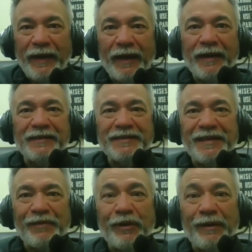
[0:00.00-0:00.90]
And
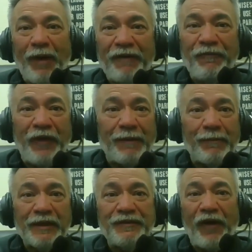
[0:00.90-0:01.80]
considering my
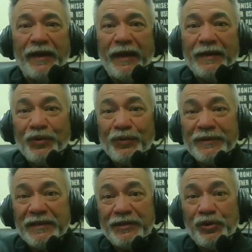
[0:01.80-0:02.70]
family's financial
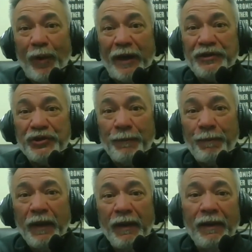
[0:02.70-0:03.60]
situation,
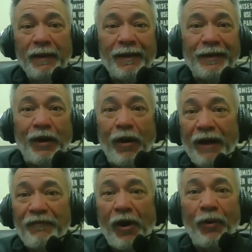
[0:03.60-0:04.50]

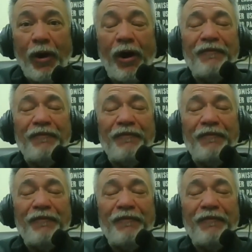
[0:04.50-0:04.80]
I've